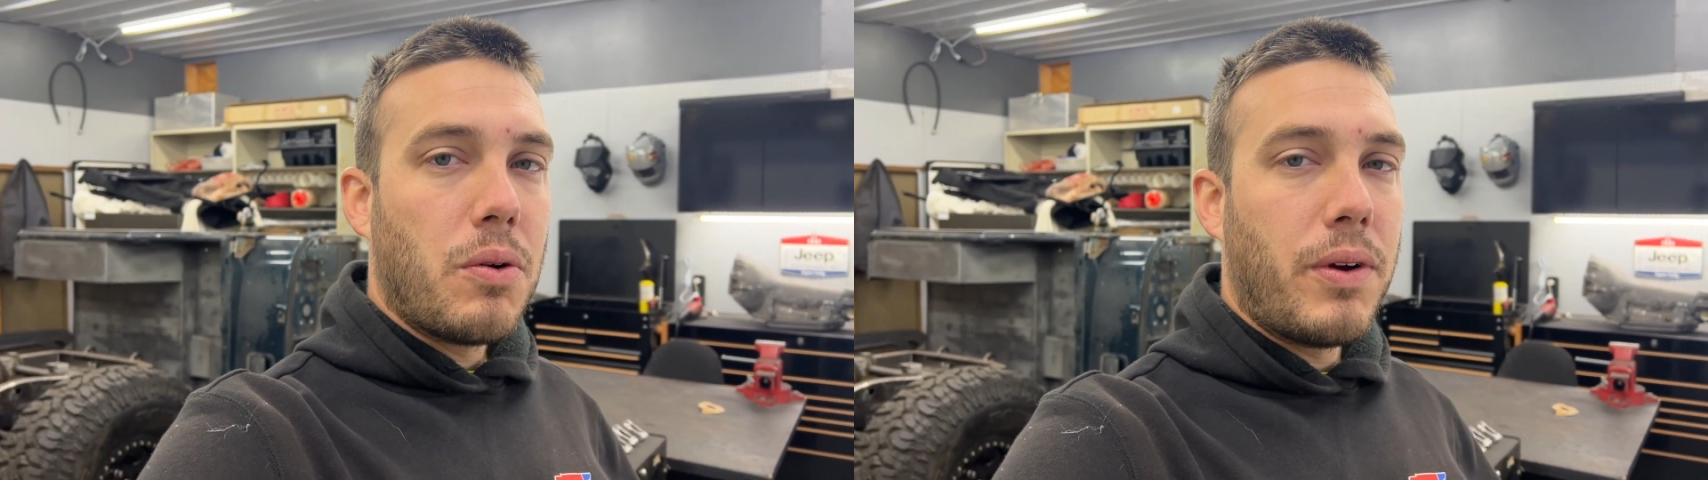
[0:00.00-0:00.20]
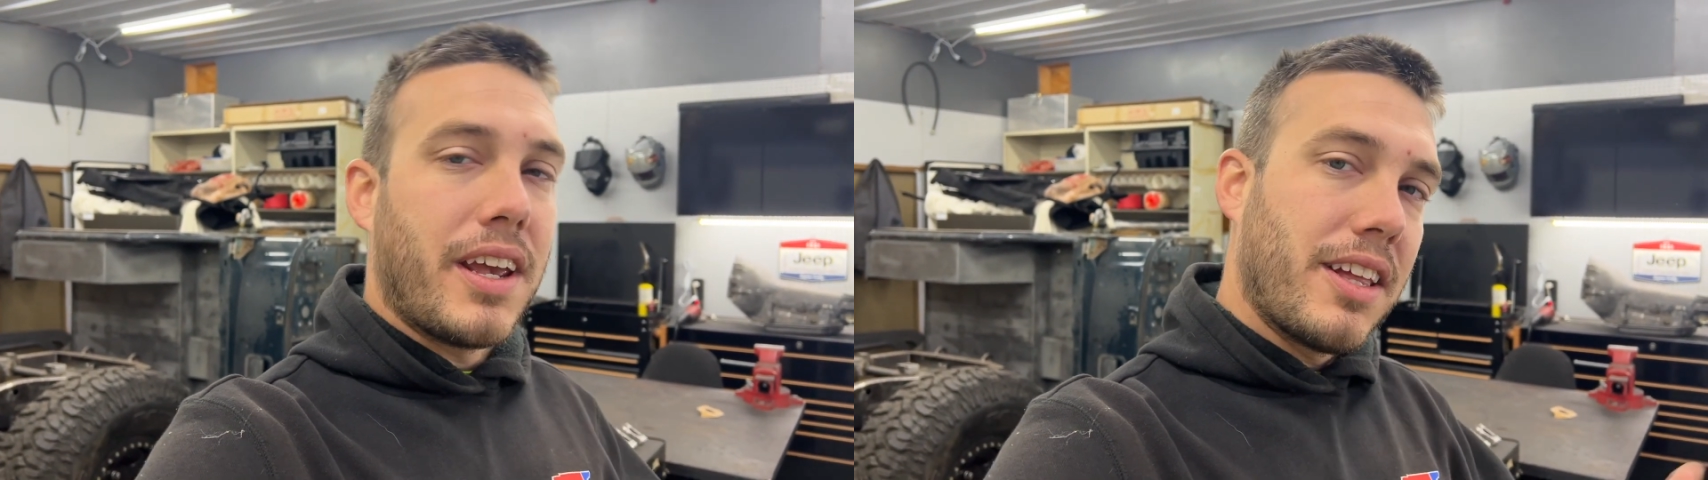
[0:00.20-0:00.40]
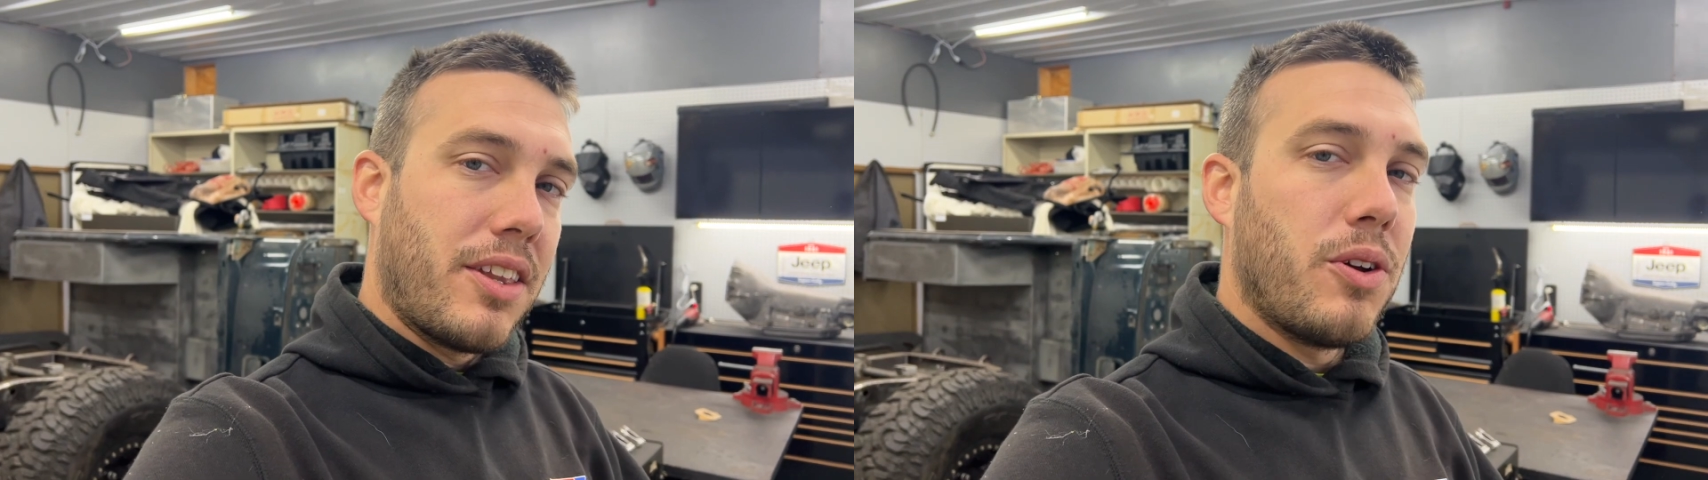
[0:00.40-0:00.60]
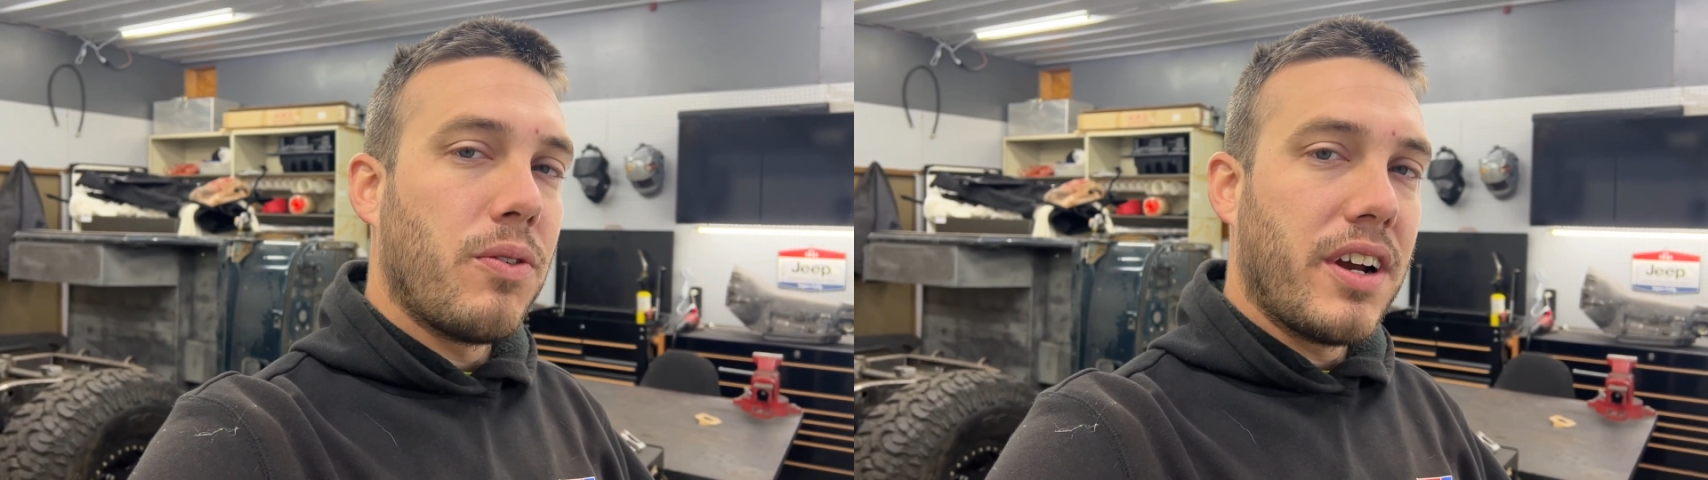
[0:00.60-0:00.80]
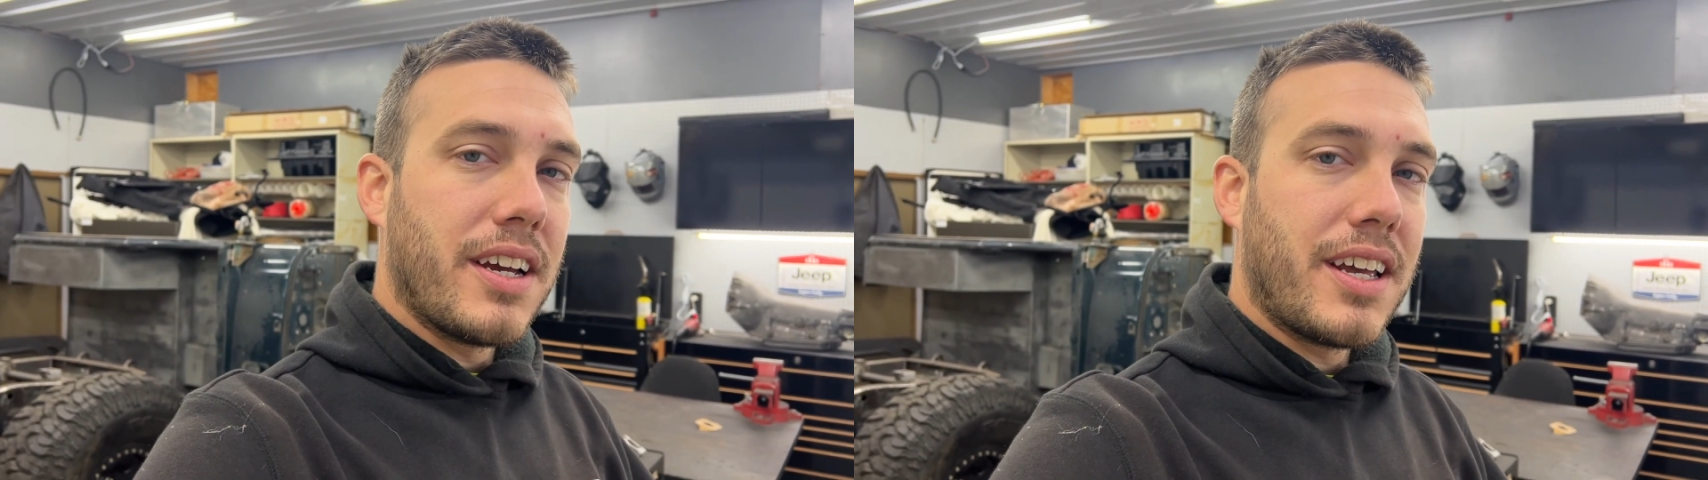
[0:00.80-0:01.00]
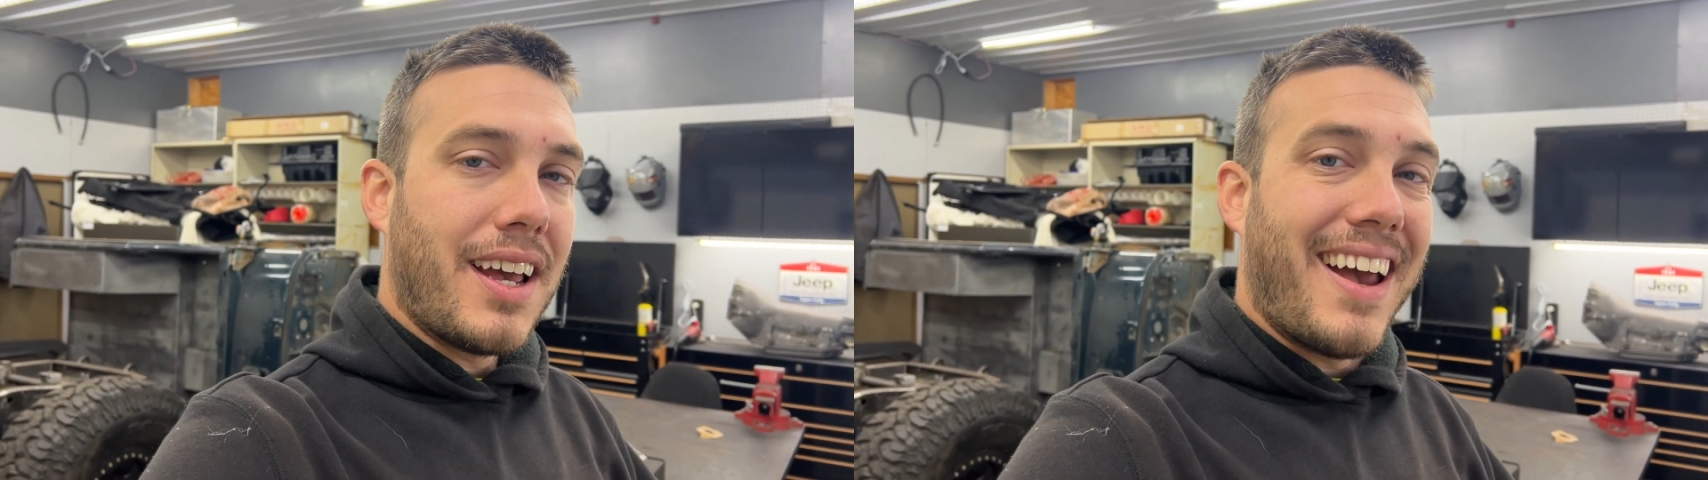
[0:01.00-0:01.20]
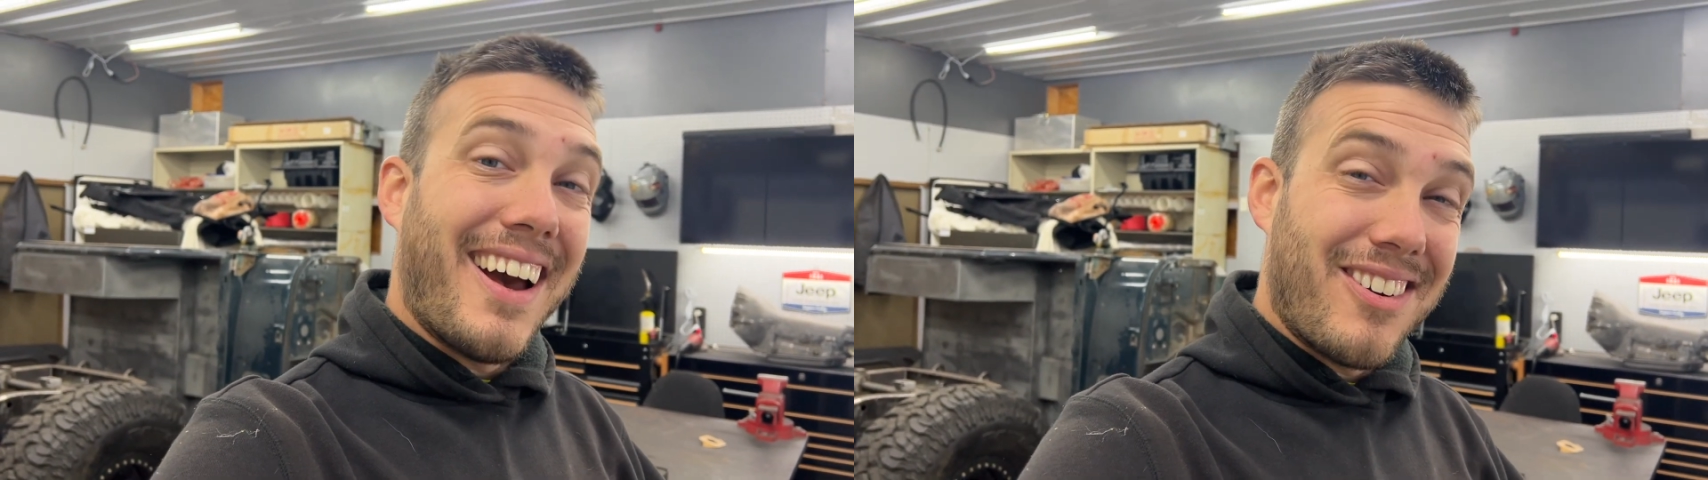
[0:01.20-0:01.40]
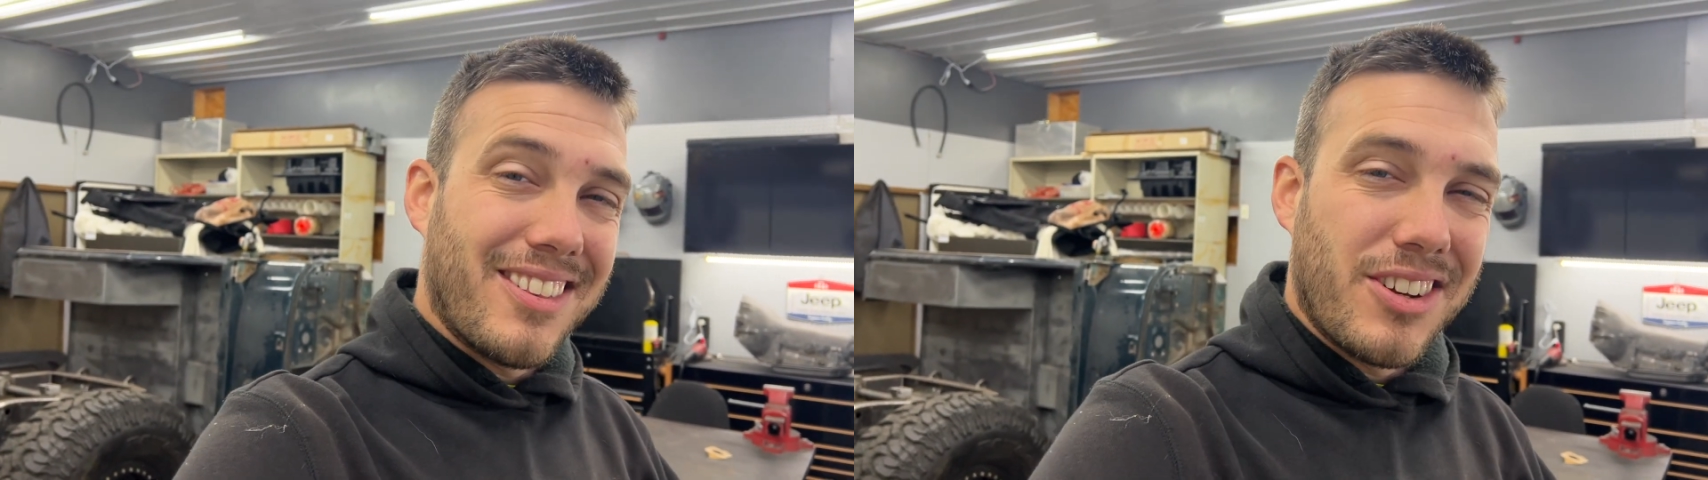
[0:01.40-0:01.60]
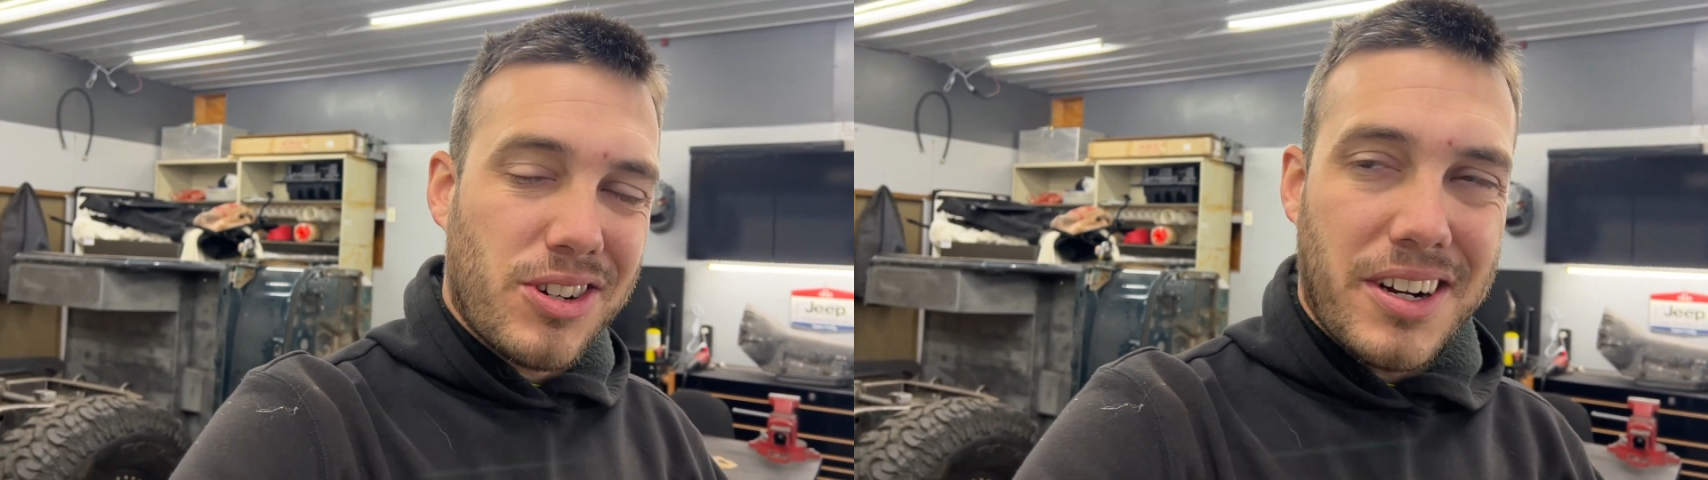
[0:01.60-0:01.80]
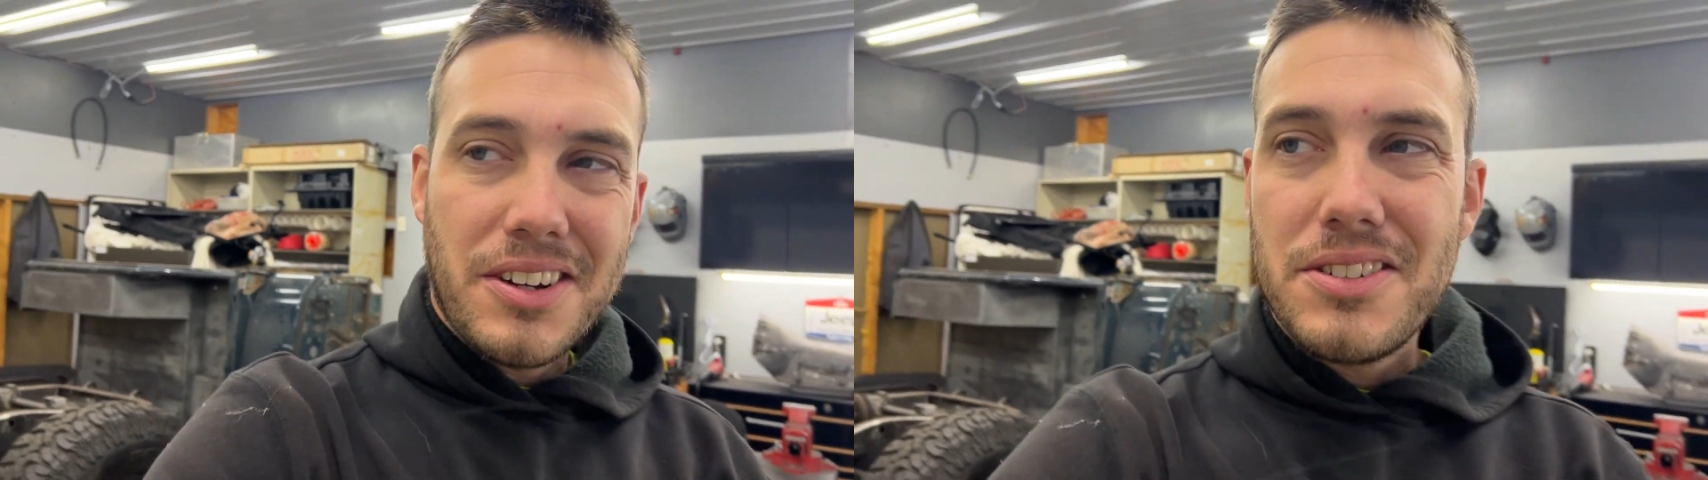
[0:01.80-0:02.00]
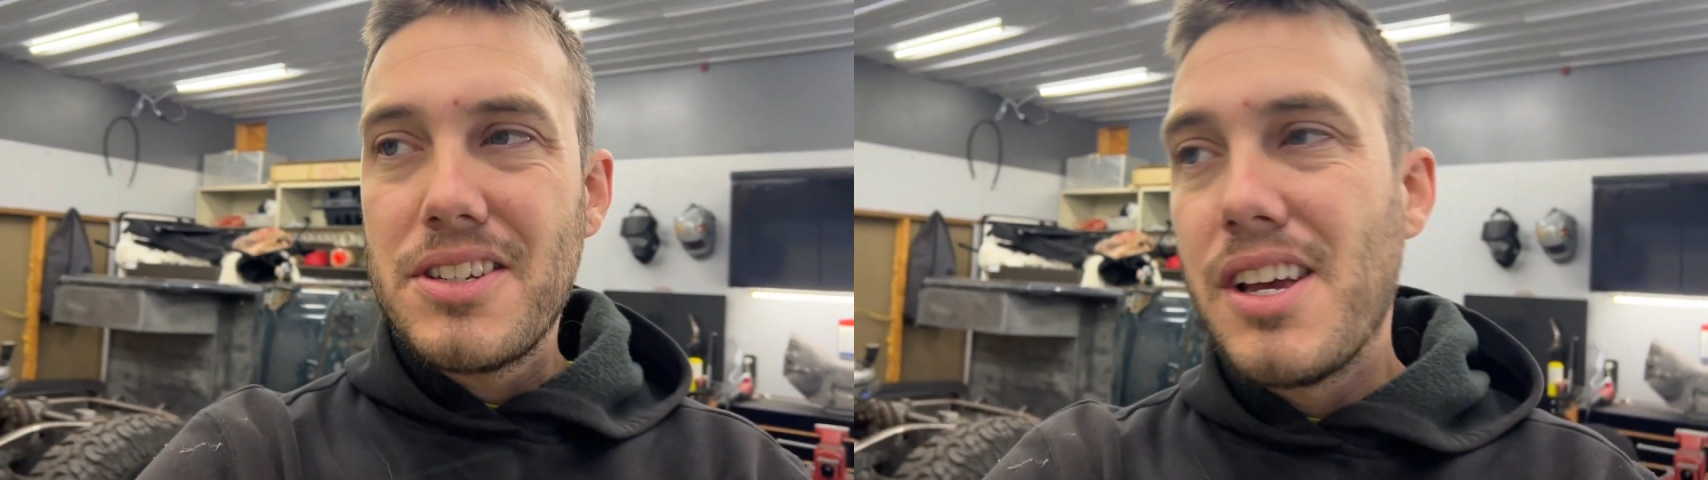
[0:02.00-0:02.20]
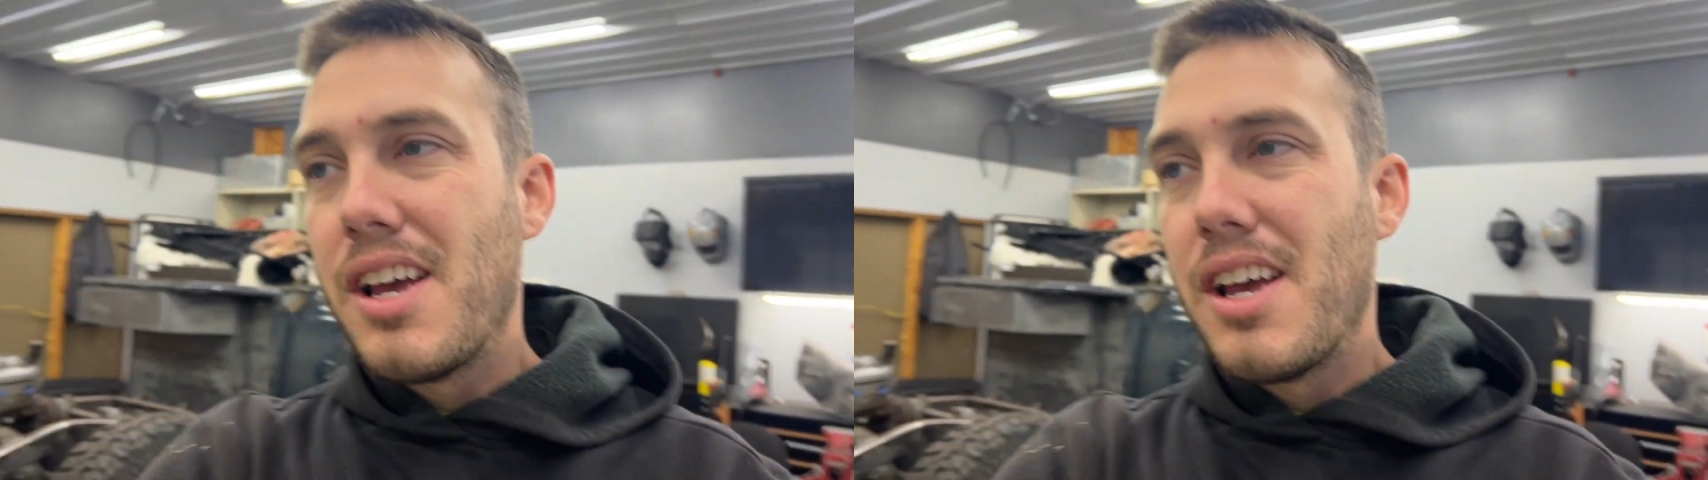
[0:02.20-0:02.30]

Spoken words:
we can get the new rig out on the trails.